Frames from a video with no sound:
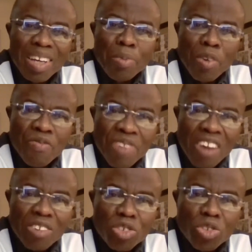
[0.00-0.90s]
a
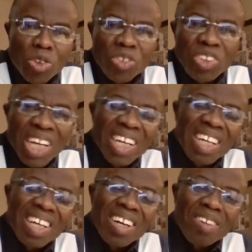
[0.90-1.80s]
profound soldier
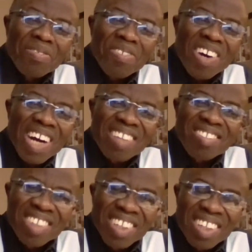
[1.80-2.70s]
of
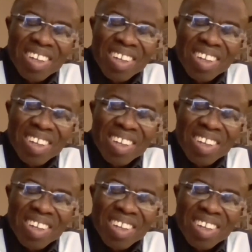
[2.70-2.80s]
Christ,